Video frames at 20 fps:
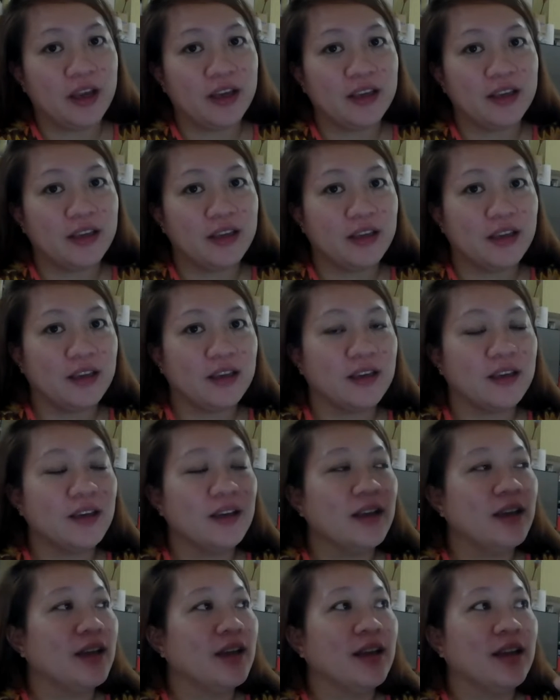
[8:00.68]
ay
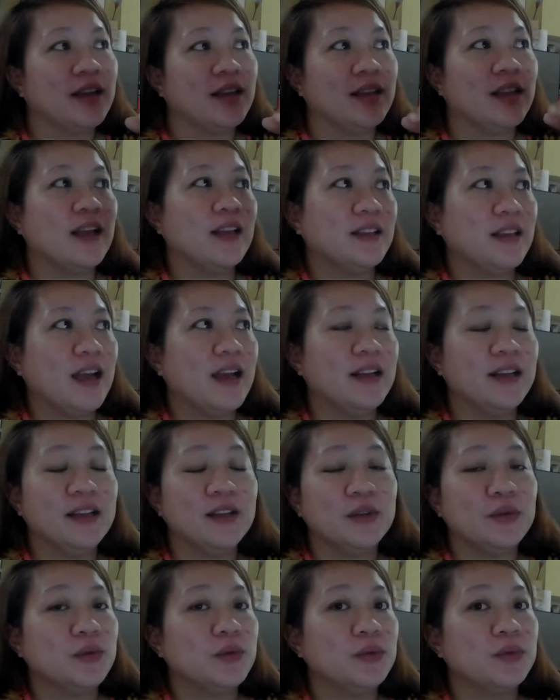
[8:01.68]

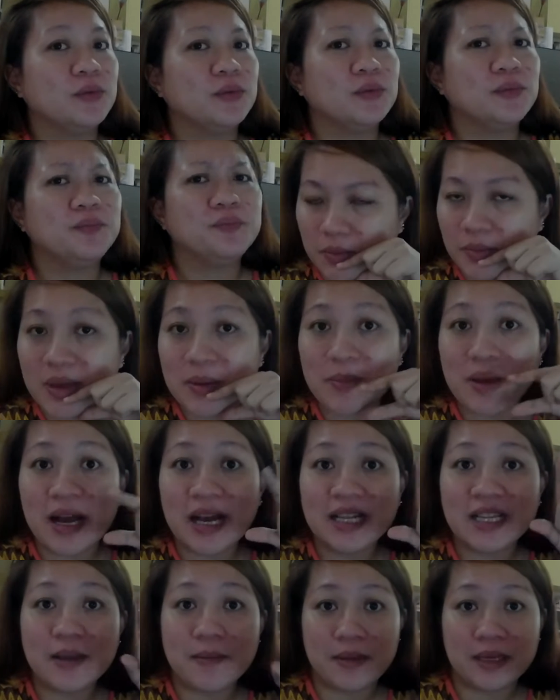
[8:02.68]
nadali nung may
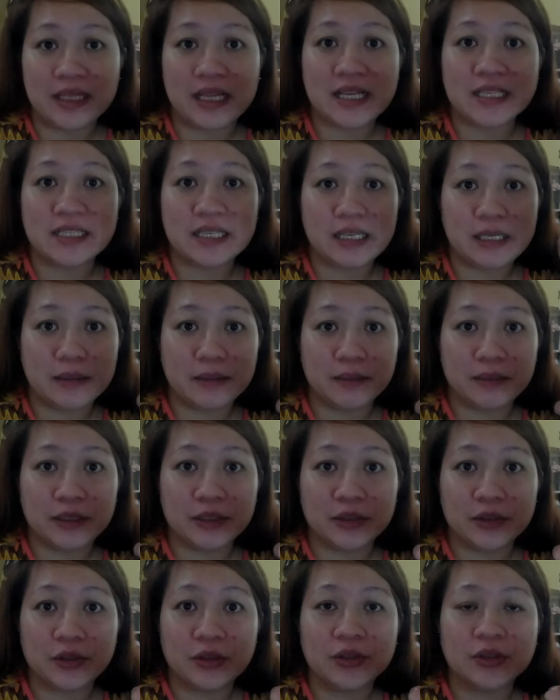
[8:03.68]
mga namatay sa
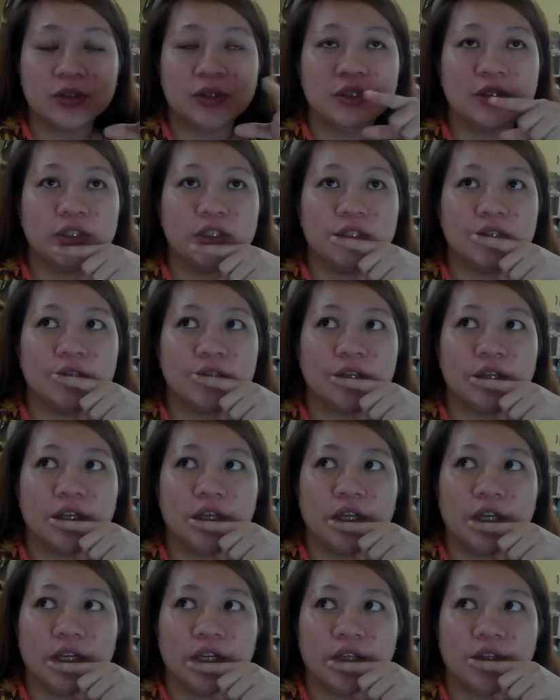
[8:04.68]
Lambanog.
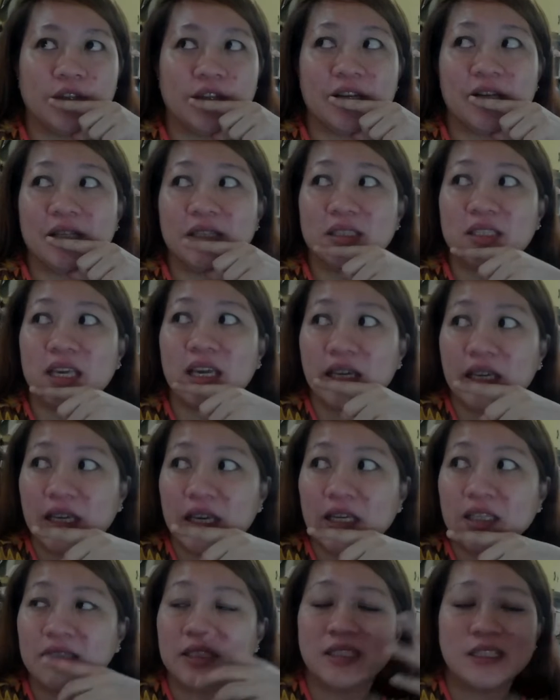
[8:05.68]
They're
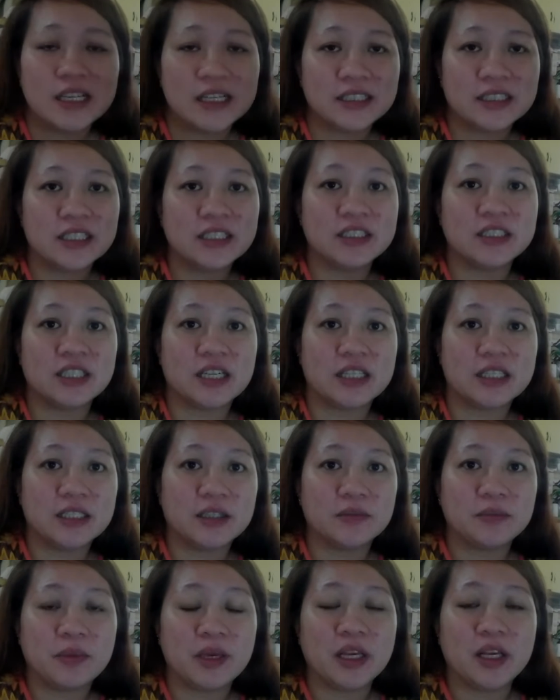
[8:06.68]
saying sinasadya
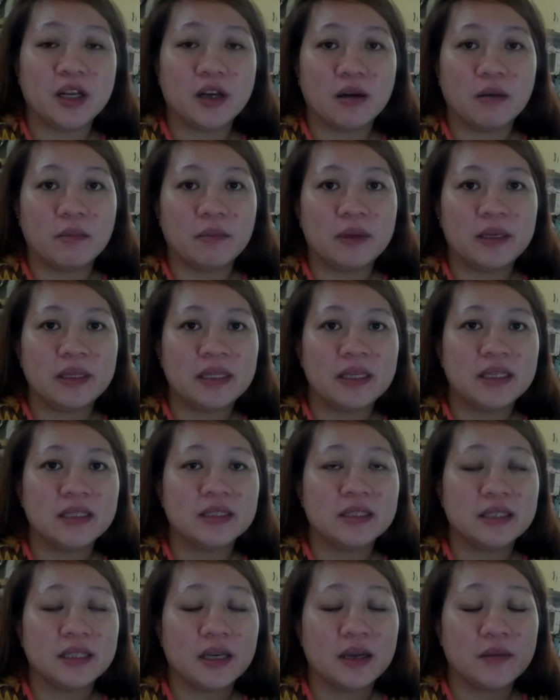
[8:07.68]
ng big
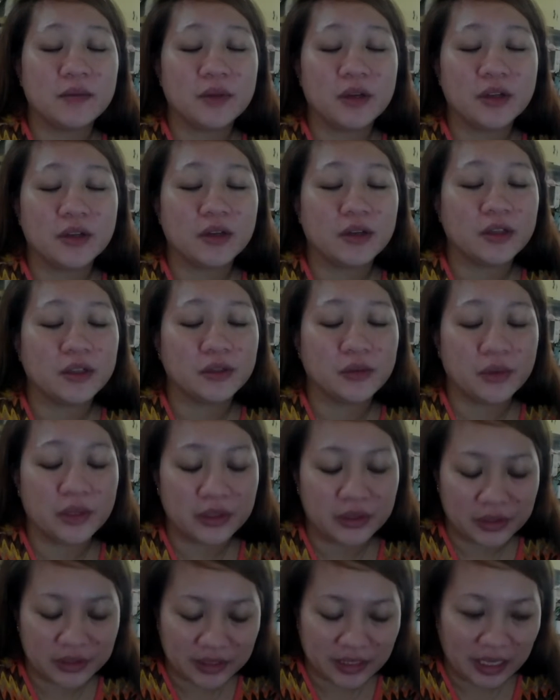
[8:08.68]
companies. I'm not gonna
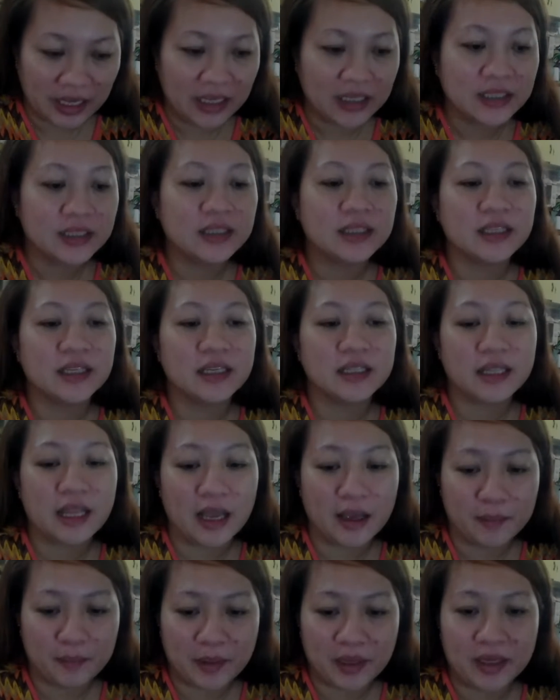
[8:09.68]
dwell on that. It
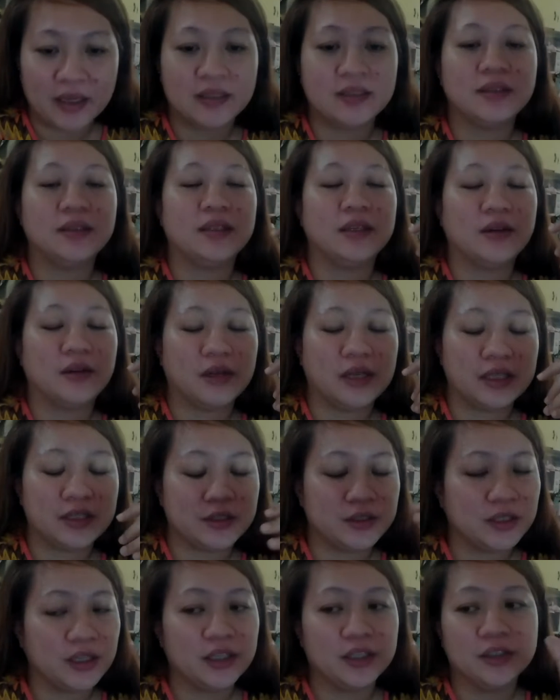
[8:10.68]
happened.
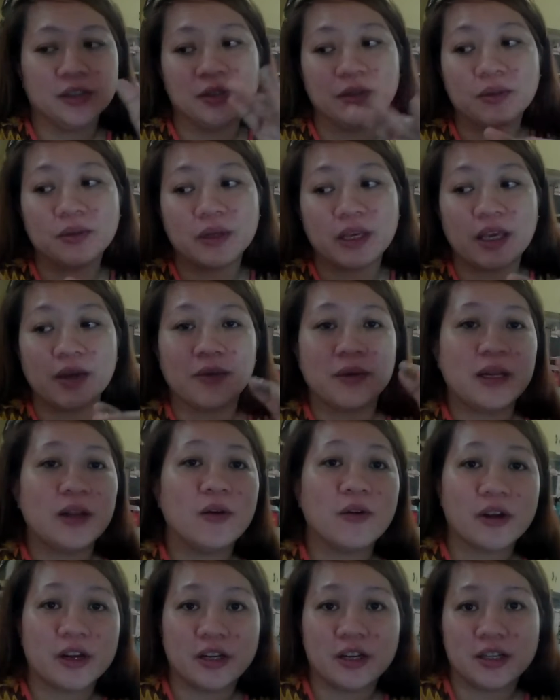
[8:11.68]
It's done. Okay,
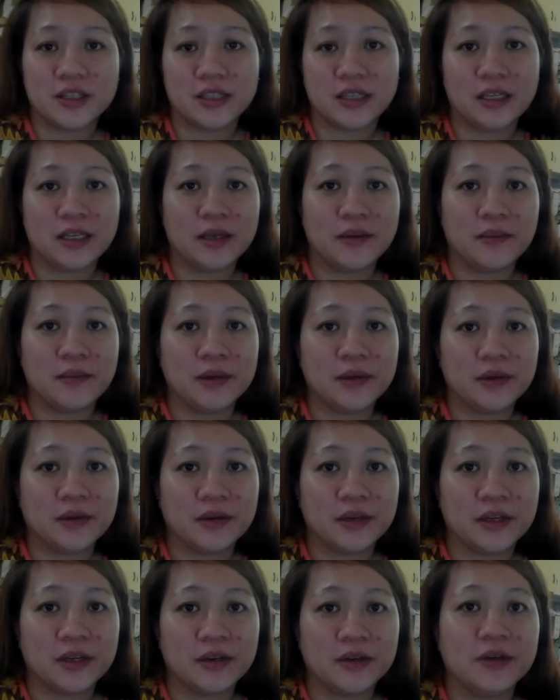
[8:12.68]
walang orders na
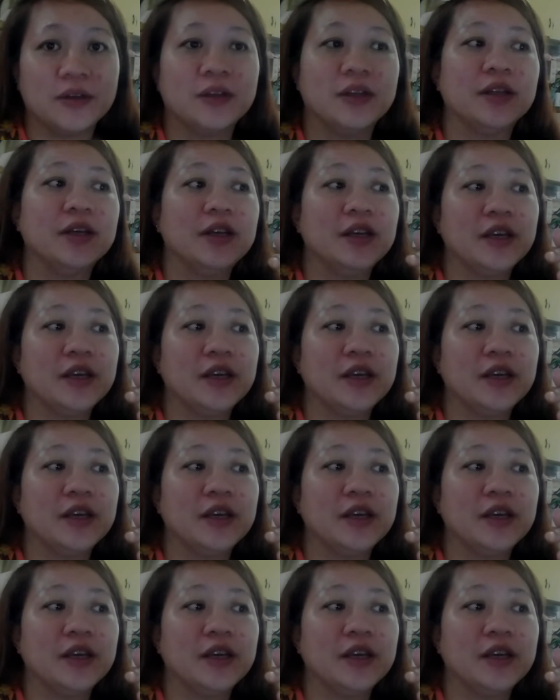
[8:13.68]
Lambanog ngayon.